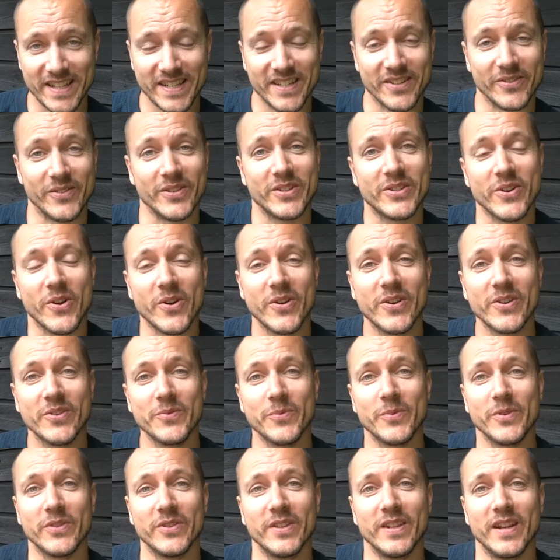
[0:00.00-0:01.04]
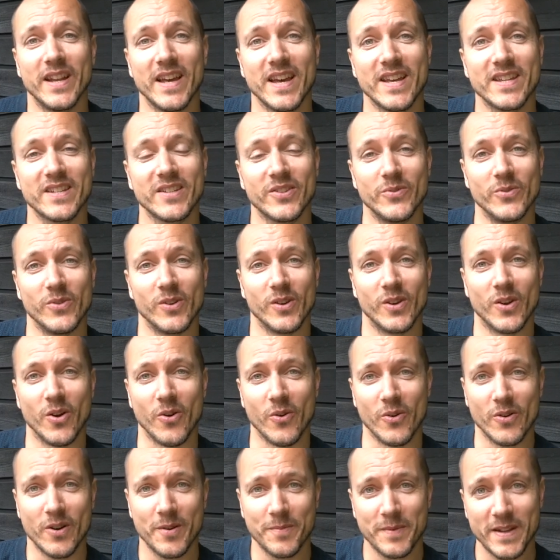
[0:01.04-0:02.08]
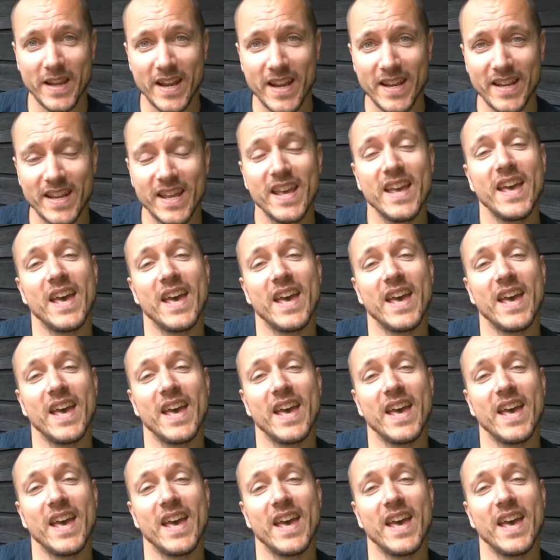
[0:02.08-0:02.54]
So I started with the last Google Core update